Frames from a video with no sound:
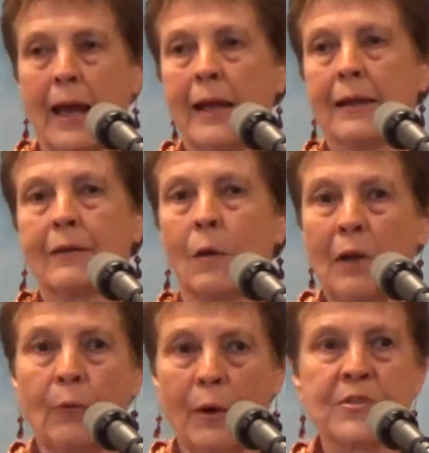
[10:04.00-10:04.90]
And on
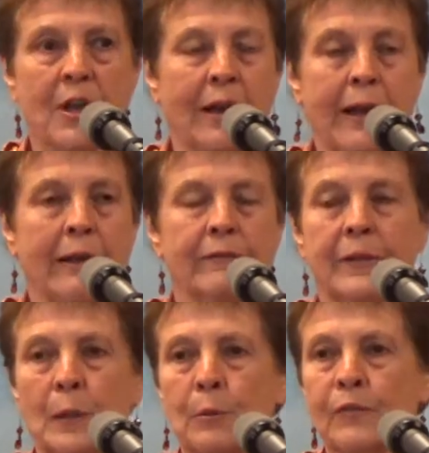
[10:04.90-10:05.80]
my website I have a
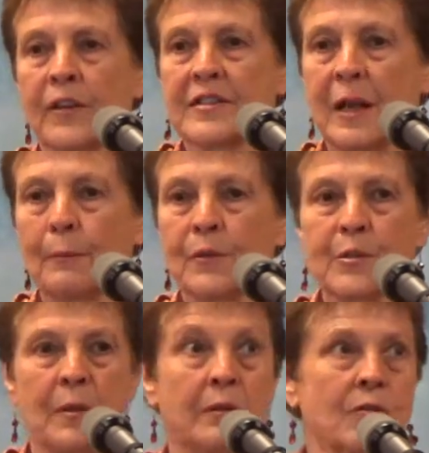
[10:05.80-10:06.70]
number of examples,
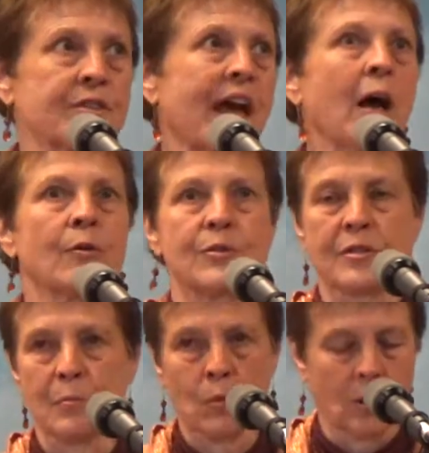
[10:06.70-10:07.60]
but there's thousands
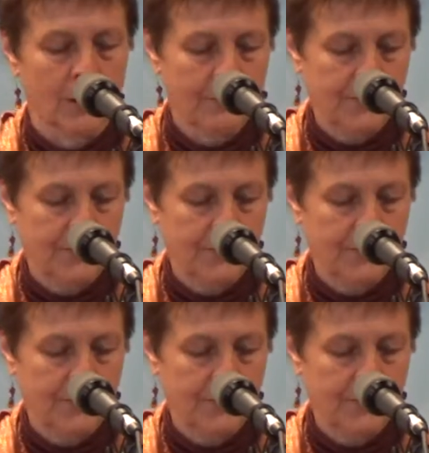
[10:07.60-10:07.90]
more.